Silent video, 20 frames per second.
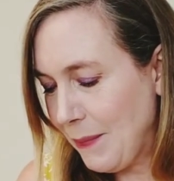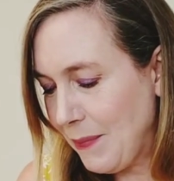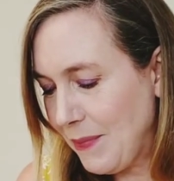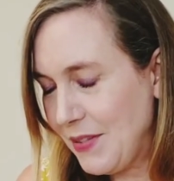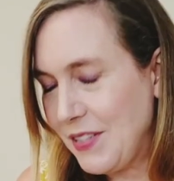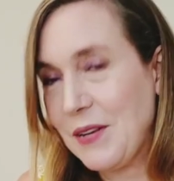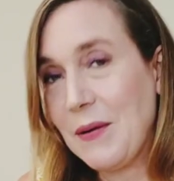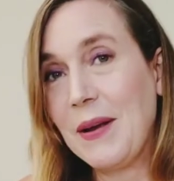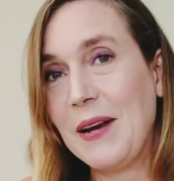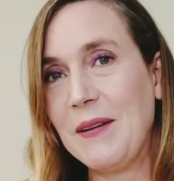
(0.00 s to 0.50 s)

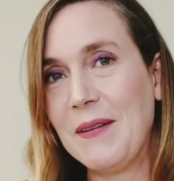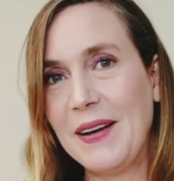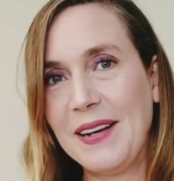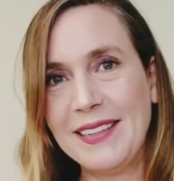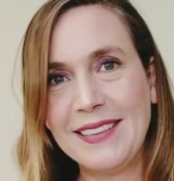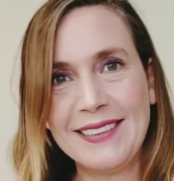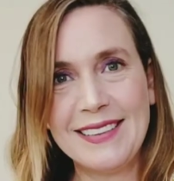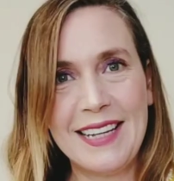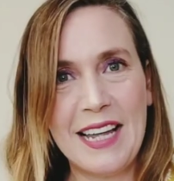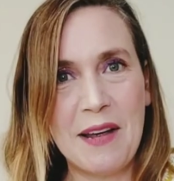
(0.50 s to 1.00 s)
So anyway,
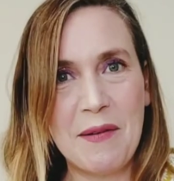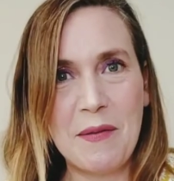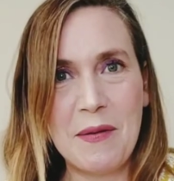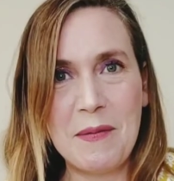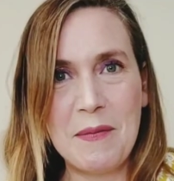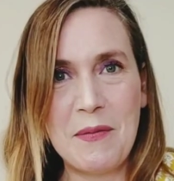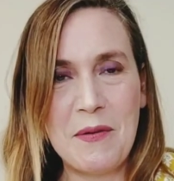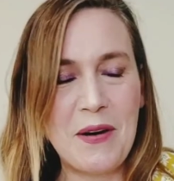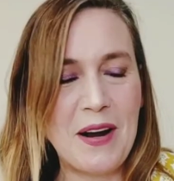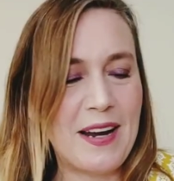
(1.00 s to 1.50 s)
at
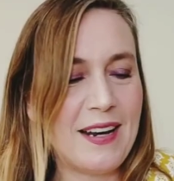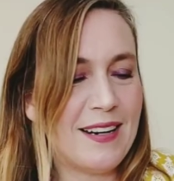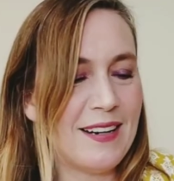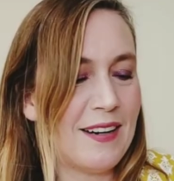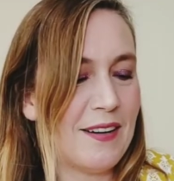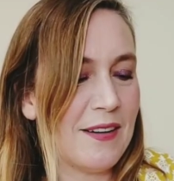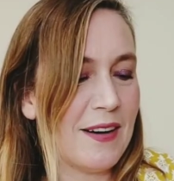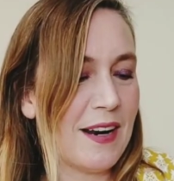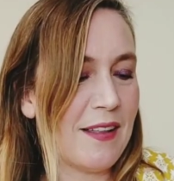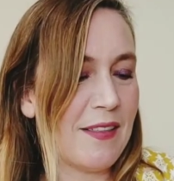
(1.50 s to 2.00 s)
one point
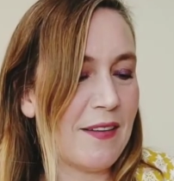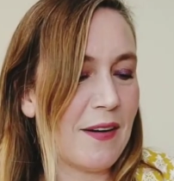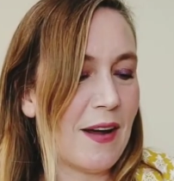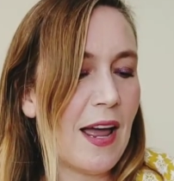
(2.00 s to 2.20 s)
or another,